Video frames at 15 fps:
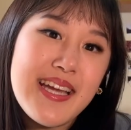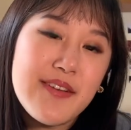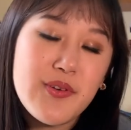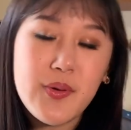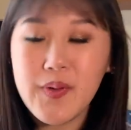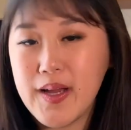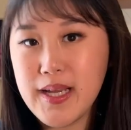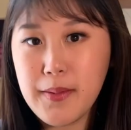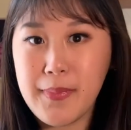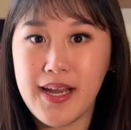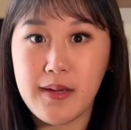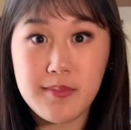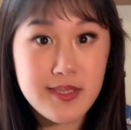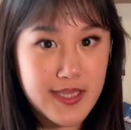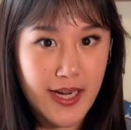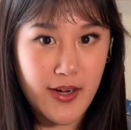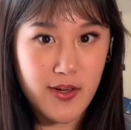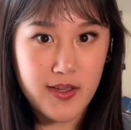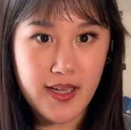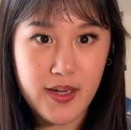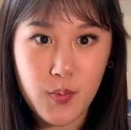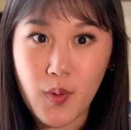Hi everyone, my name is
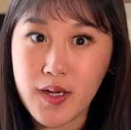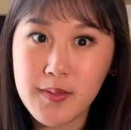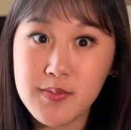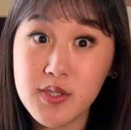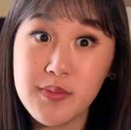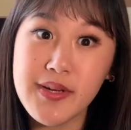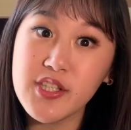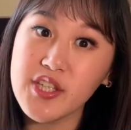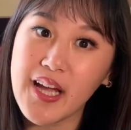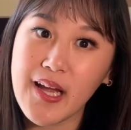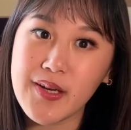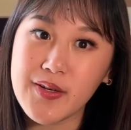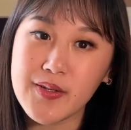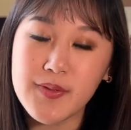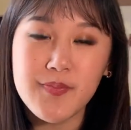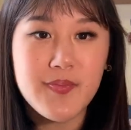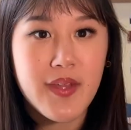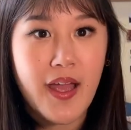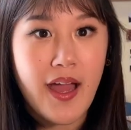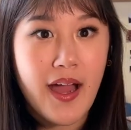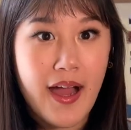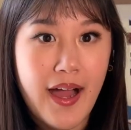Caroline. Welcome to my channel.
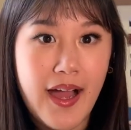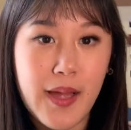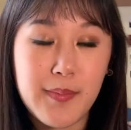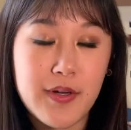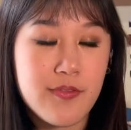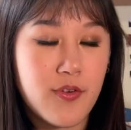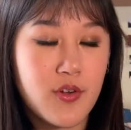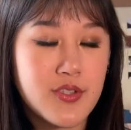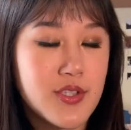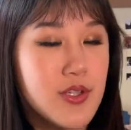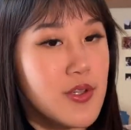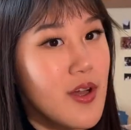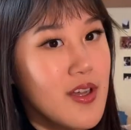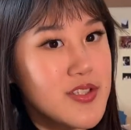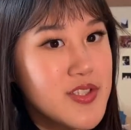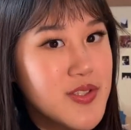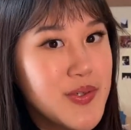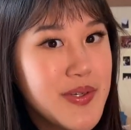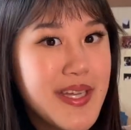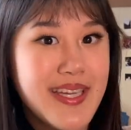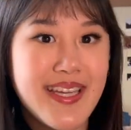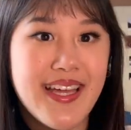I'm a first year law
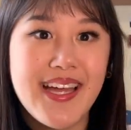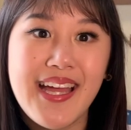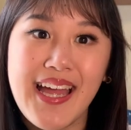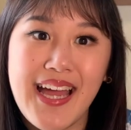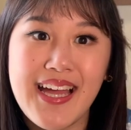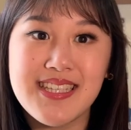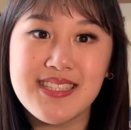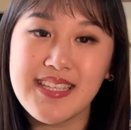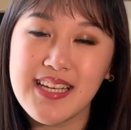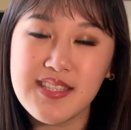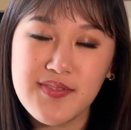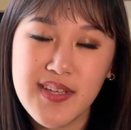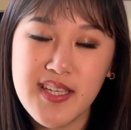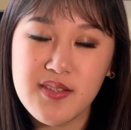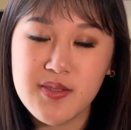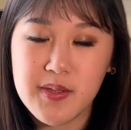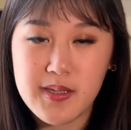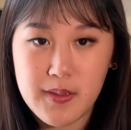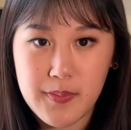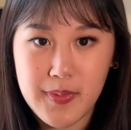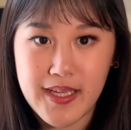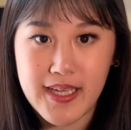student, and today's video is going
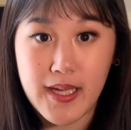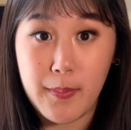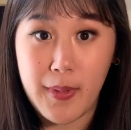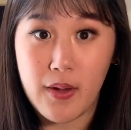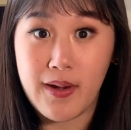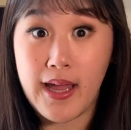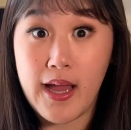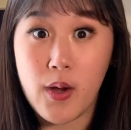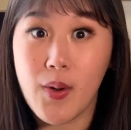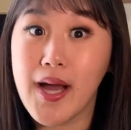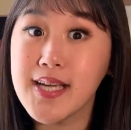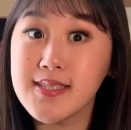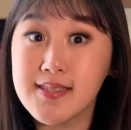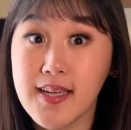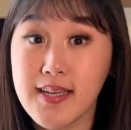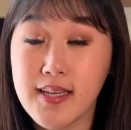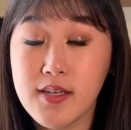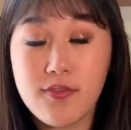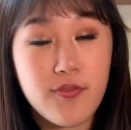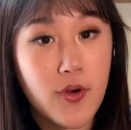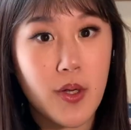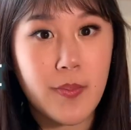to be about how I
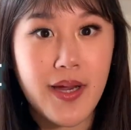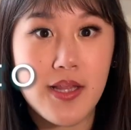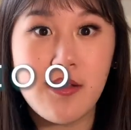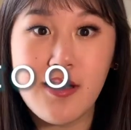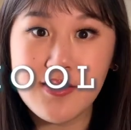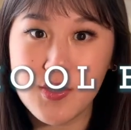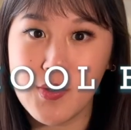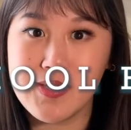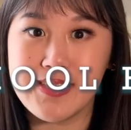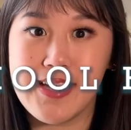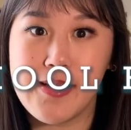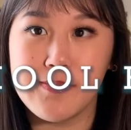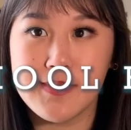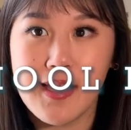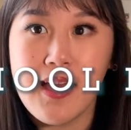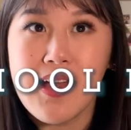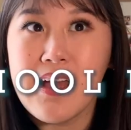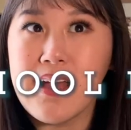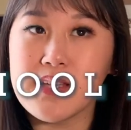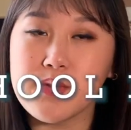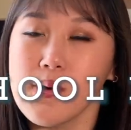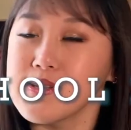studied for my law school exams,
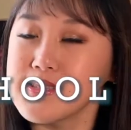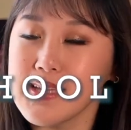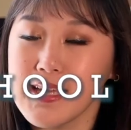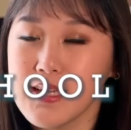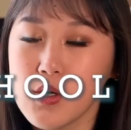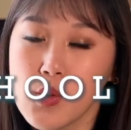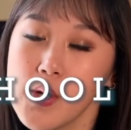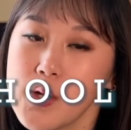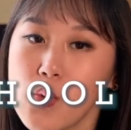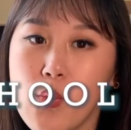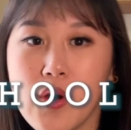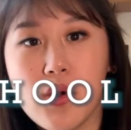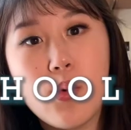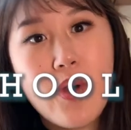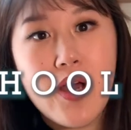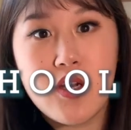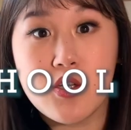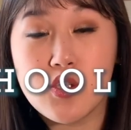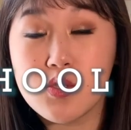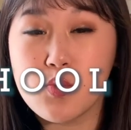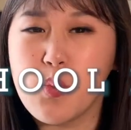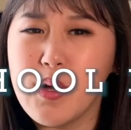as well as like a quick 101 on
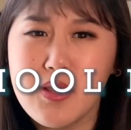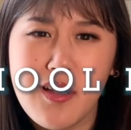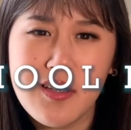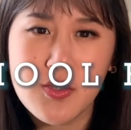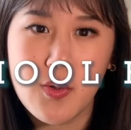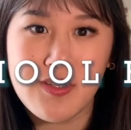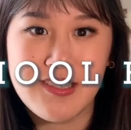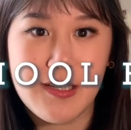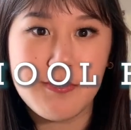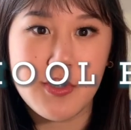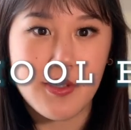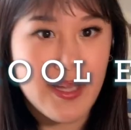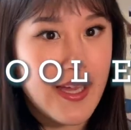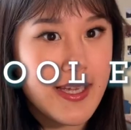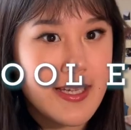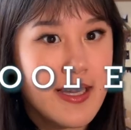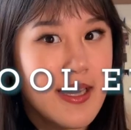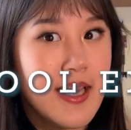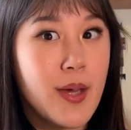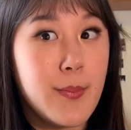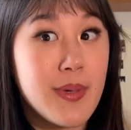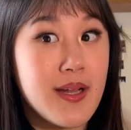just what law school exams are like,
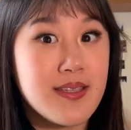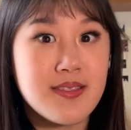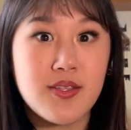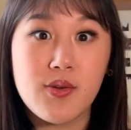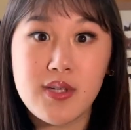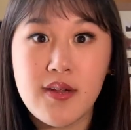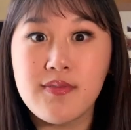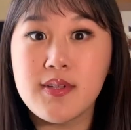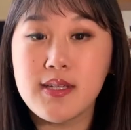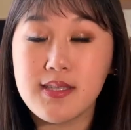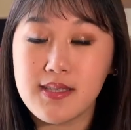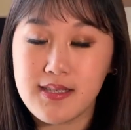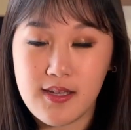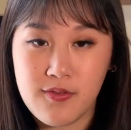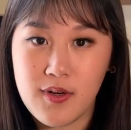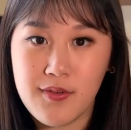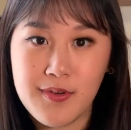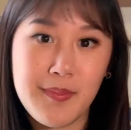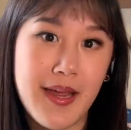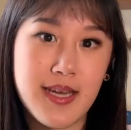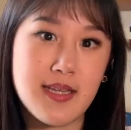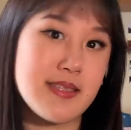because they're definitely different
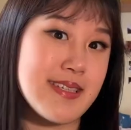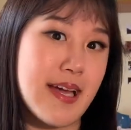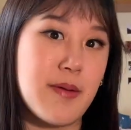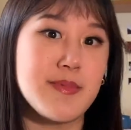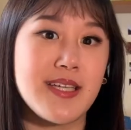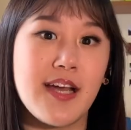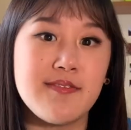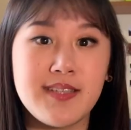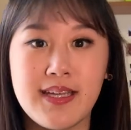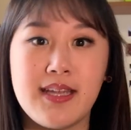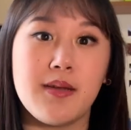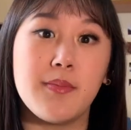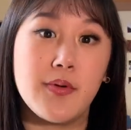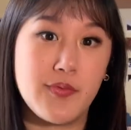from any exams I've taken